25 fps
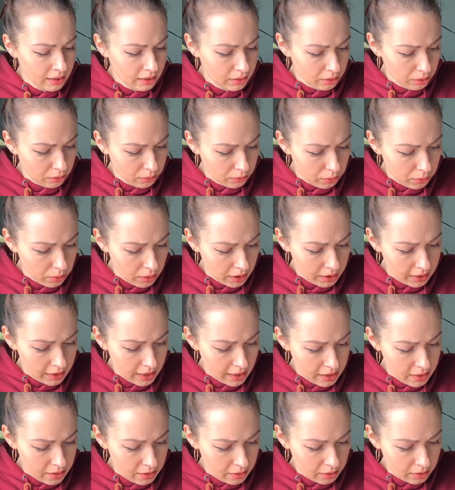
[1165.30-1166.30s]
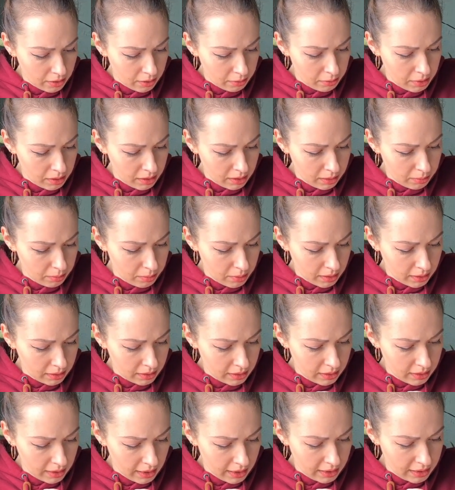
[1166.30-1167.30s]
Don't worry, that's not a
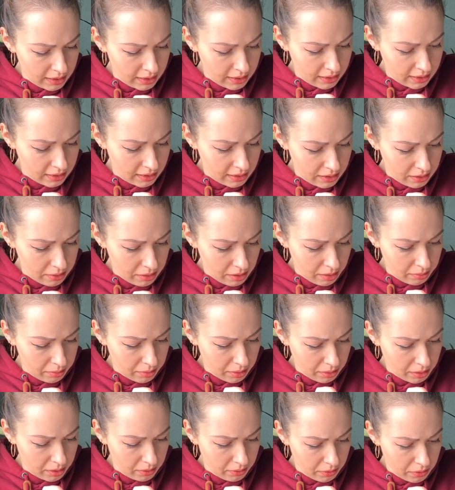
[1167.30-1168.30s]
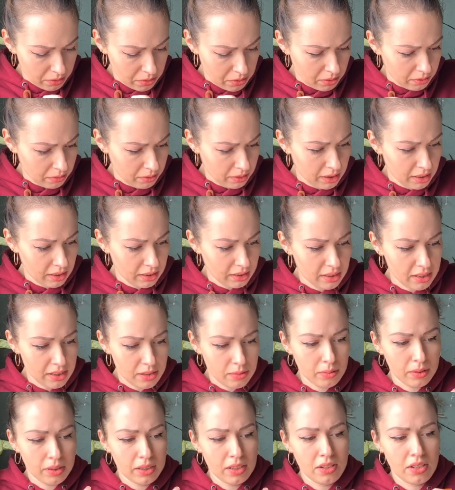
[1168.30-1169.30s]
mealybug. That's, I'm not even sure what that
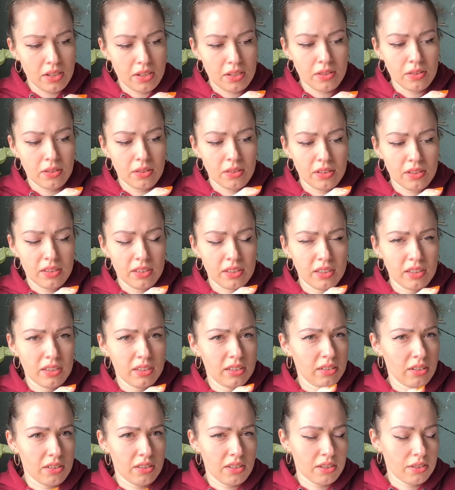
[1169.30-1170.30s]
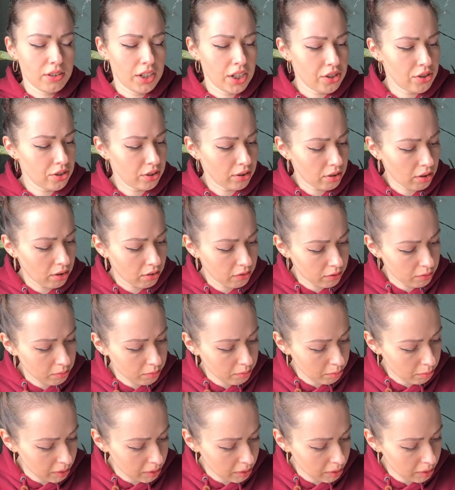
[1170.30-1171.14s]
is, but it's just not scratching off.